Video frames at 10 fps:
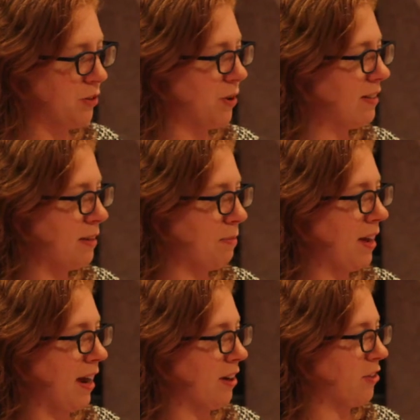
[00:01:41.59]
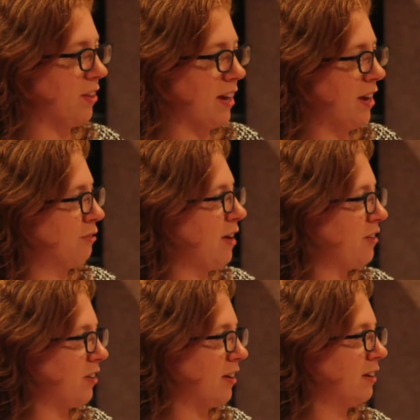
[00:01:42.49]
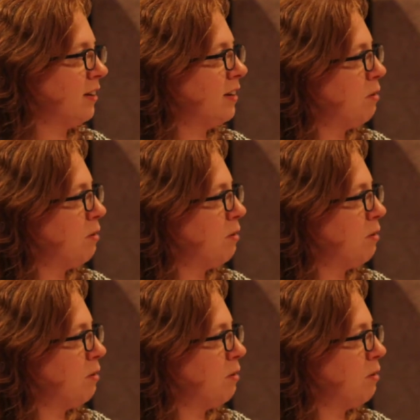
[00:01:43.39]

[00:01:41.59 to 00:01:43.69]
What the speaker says: doing something actually in Russian,